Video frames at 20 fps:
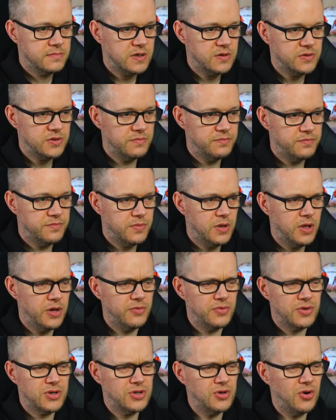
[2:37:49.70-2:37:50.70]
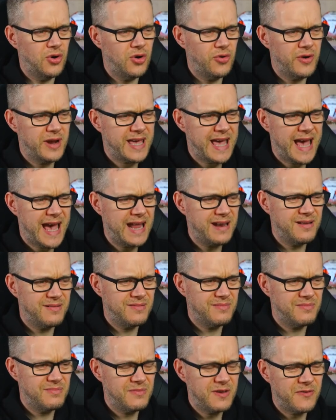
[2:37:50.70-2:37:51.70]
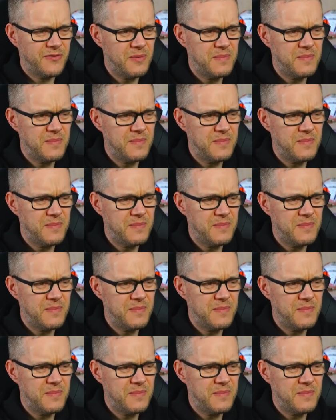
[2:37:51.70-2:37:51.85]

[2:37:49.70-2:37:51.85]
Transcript: done, Luke Shaw again. For